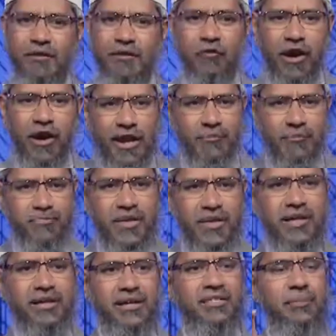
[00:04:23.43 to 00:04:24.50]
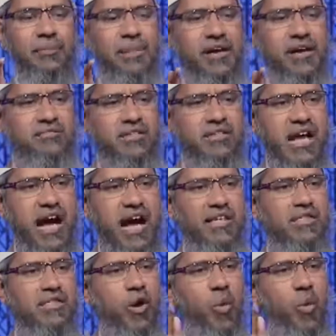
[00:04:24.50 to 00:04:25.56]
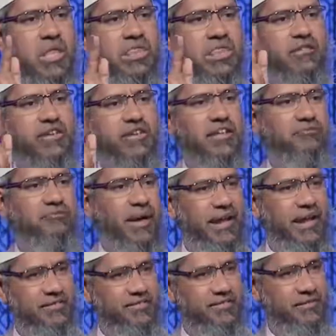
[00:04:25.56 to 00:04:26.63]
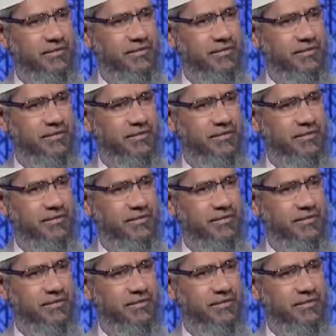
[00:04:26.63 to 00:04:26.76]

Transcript: for him the best jihad was serving his parents.